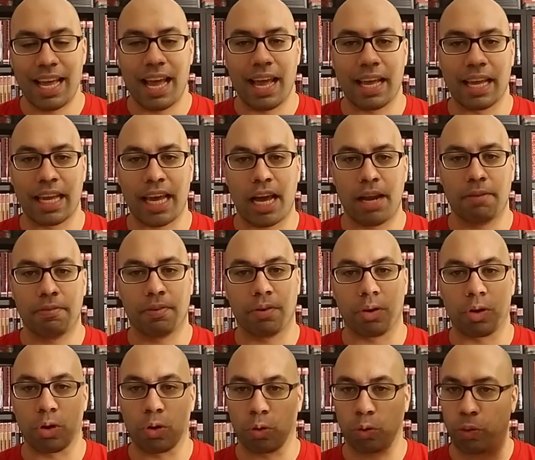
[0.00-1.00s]
and got them for
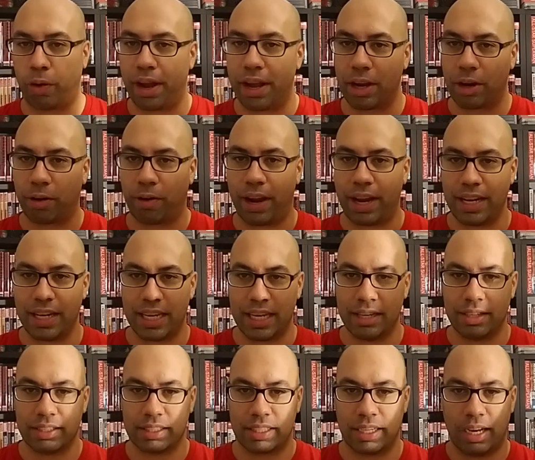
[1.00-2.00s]
great
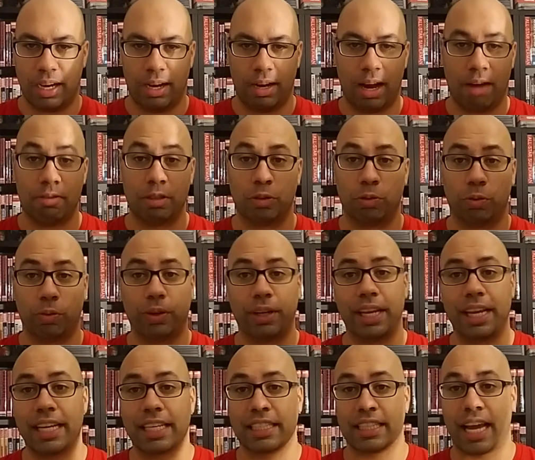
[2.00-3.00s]
deals. I was
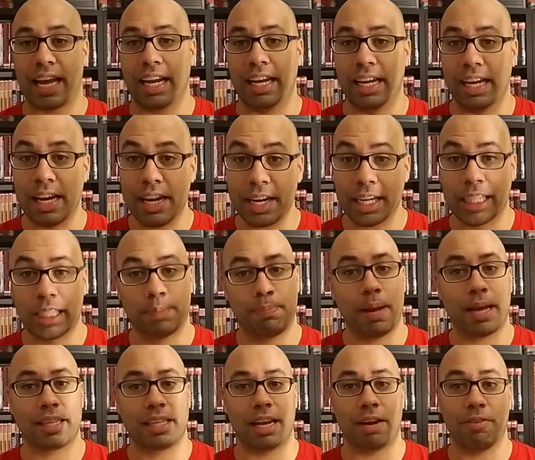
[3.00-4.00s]
really excited and
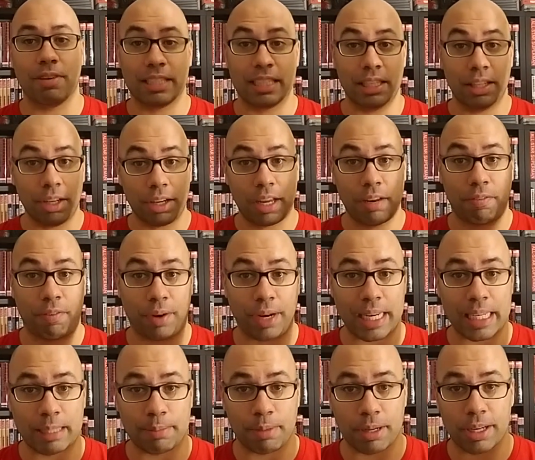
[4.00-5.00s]
unexpected. I wasn't looking for
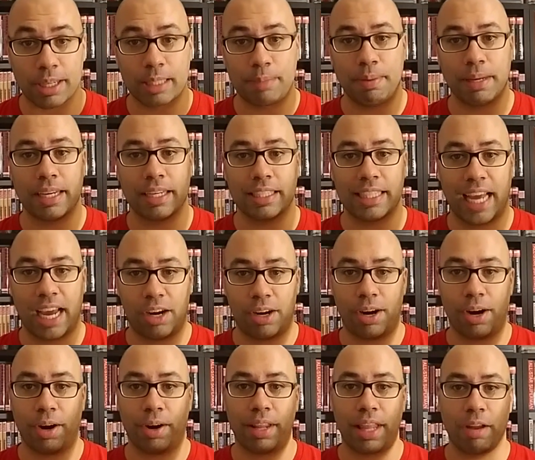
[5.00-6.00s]
these books because of how
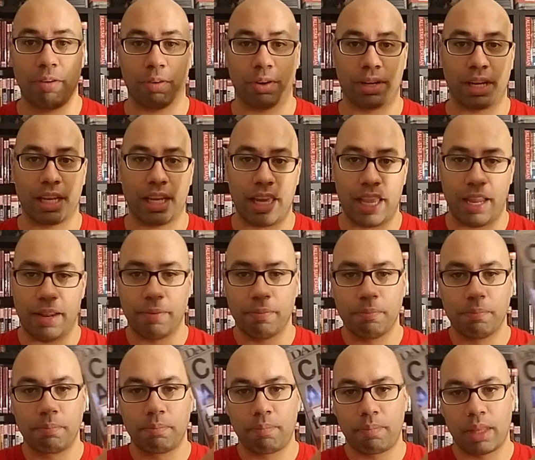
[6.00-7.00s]
hard they were to get.
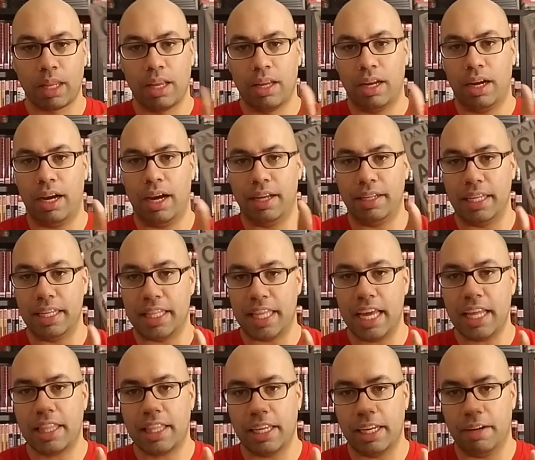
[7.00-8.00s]
The
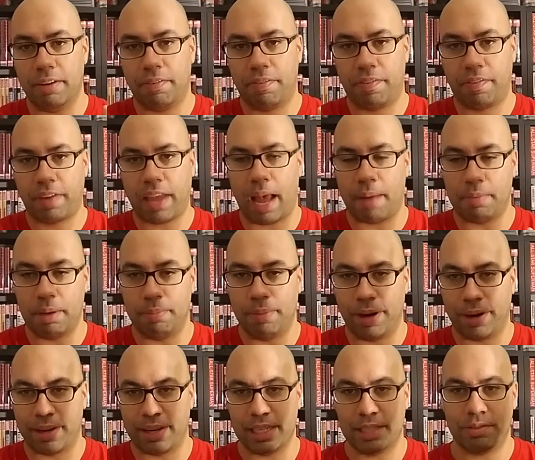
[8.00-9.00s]
Death of Captain
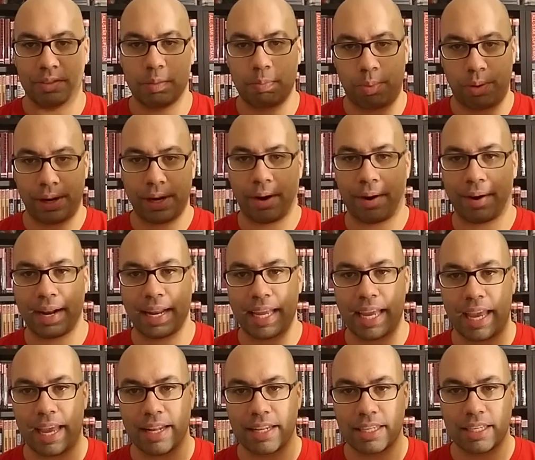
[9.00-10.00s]
America, this one's pretty hard to
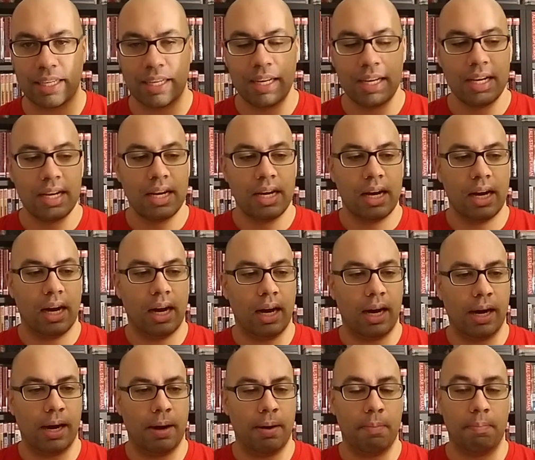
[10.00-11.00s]
get.
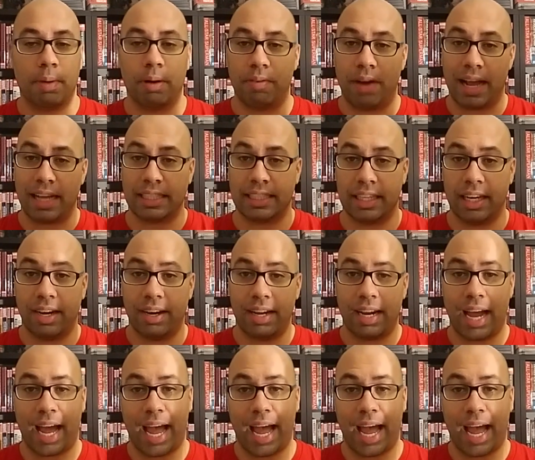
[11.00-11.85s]
But when I saw it,